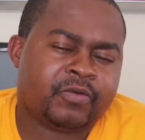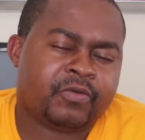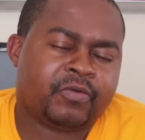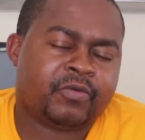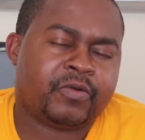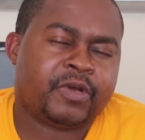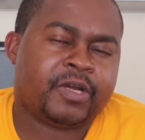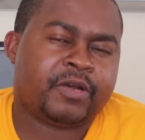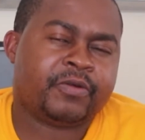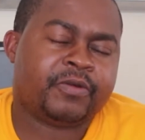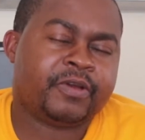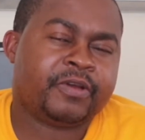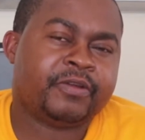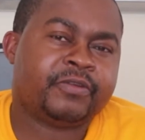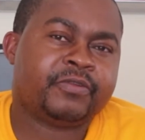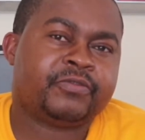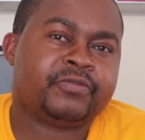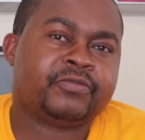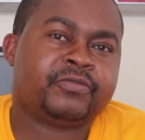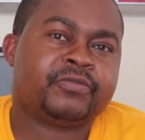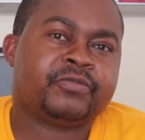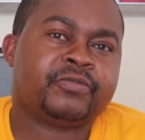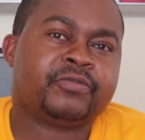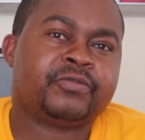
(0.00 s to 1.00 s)
We are going
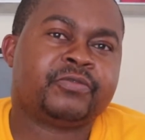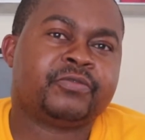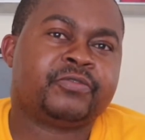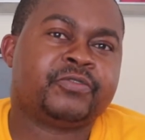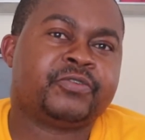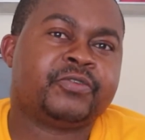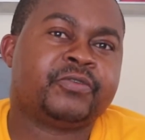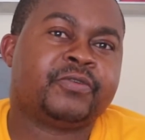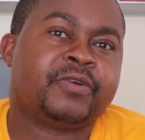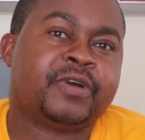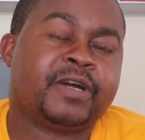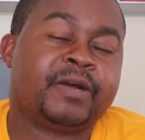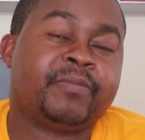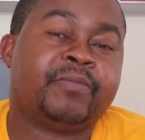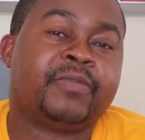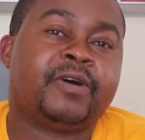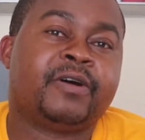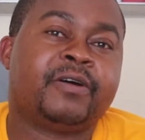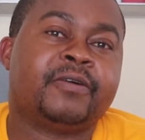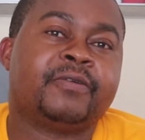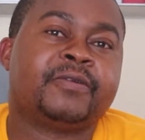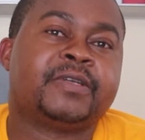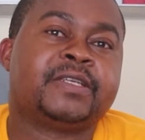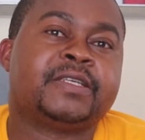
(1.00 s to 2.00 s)
to talk
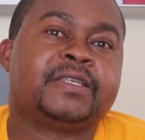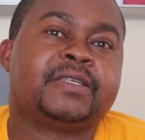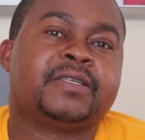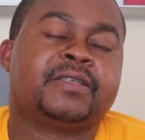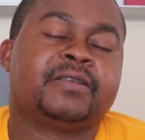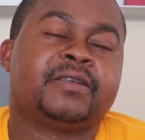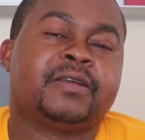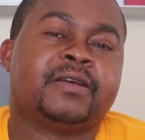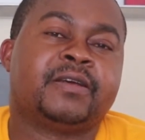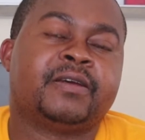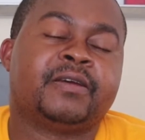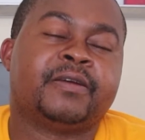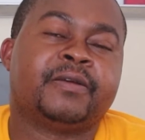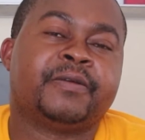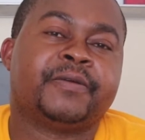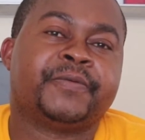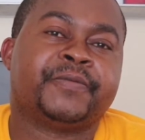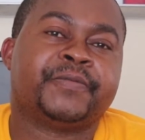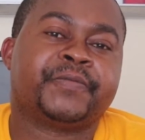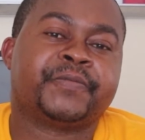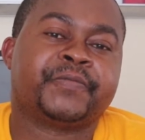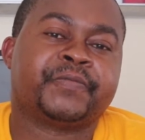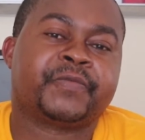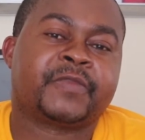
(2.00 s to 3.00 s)
about
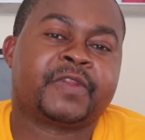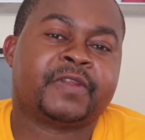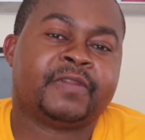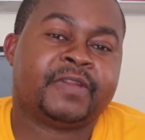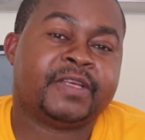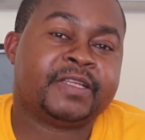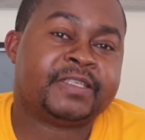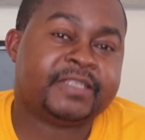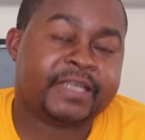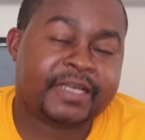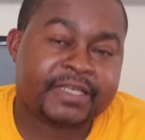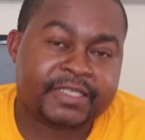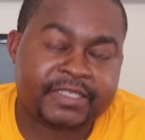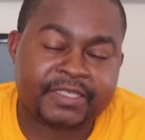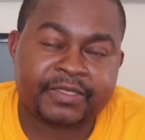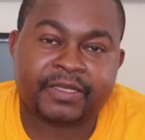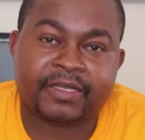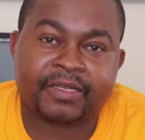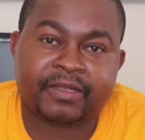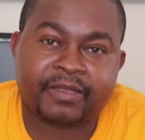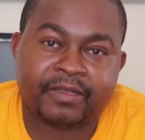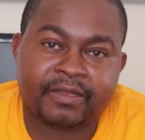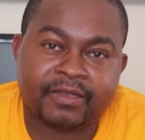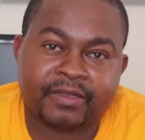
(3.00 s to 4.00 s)
the charging